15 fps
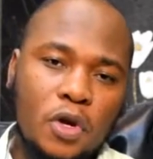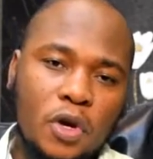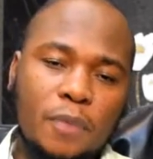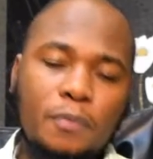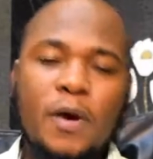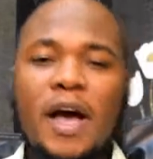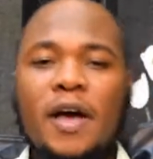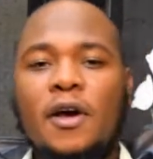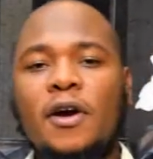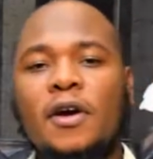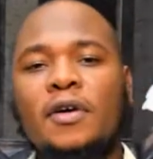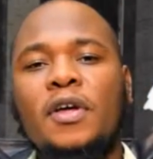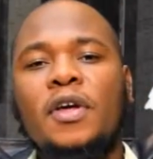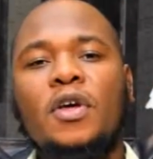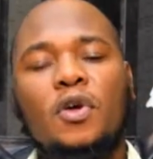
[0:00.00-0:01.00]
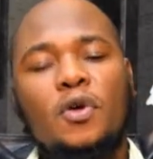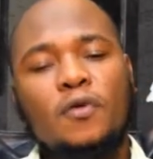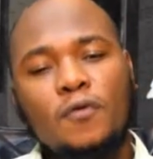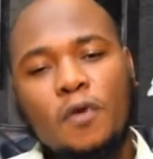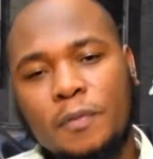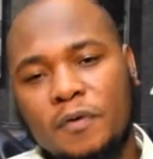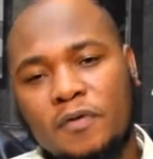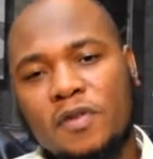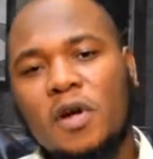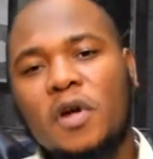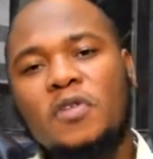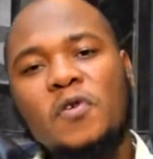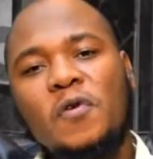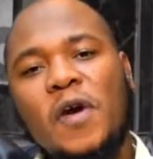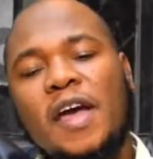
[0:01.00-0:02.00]
your prior, your form of
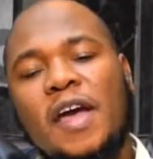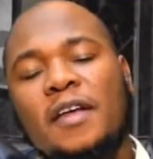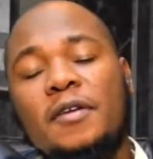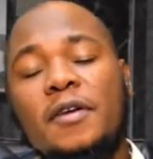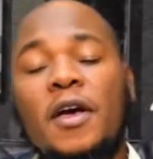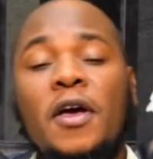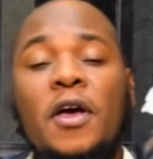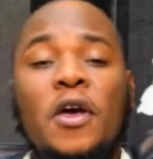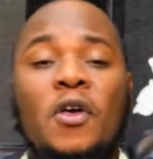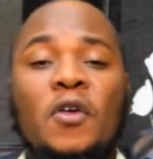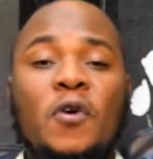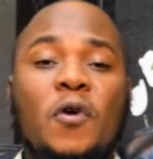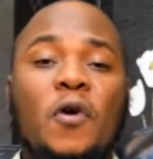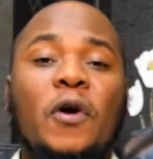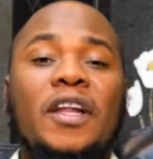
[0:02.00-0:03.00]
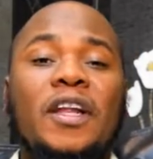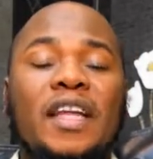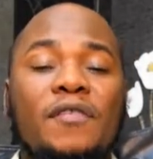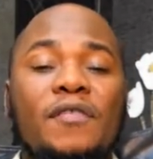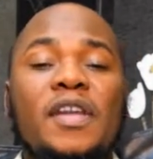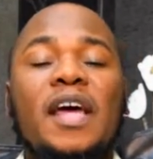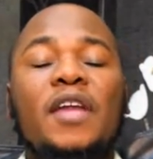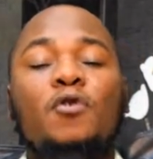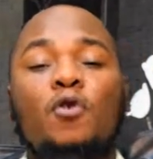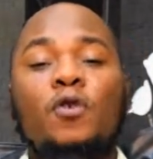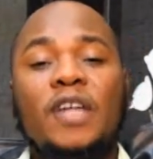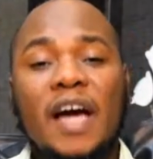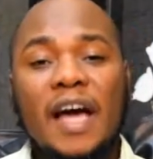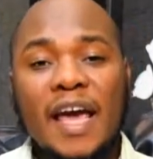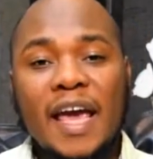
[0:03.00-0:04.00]
slaughtering, your living and your
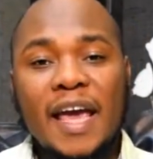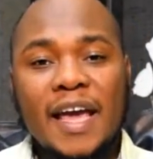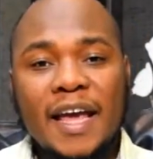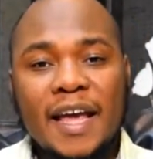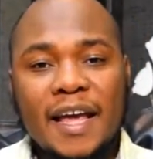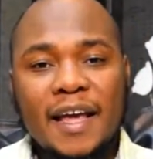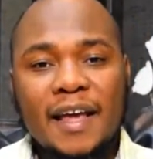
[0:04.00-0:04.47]
dying